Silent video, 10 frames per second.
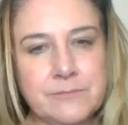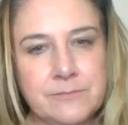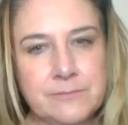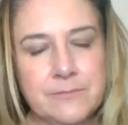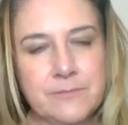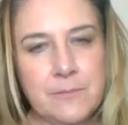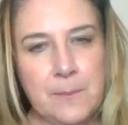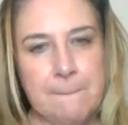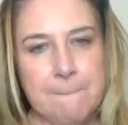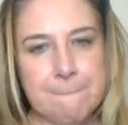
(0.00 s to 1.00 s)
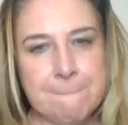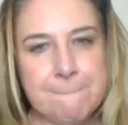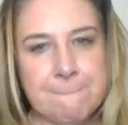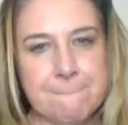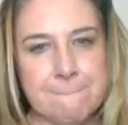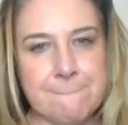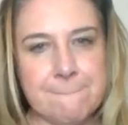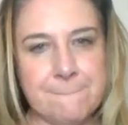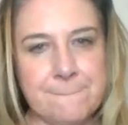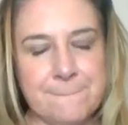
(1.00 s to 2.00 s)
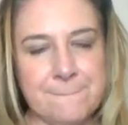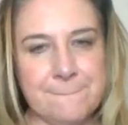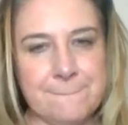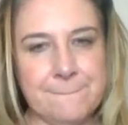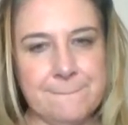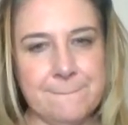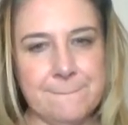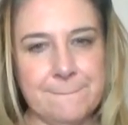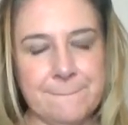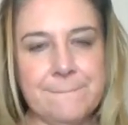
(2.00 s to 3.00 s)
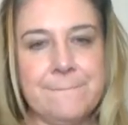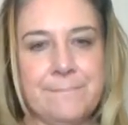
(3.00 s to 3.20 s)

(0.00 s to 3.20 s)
(silent)